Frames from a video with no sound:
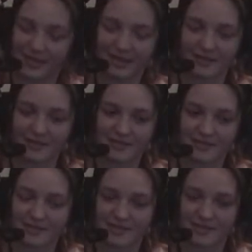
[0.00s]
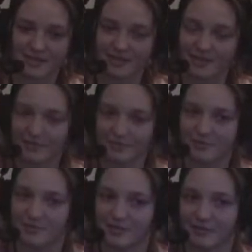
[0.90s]
Yeah, it's exciting. We
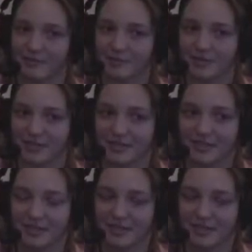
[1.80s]
were definitely,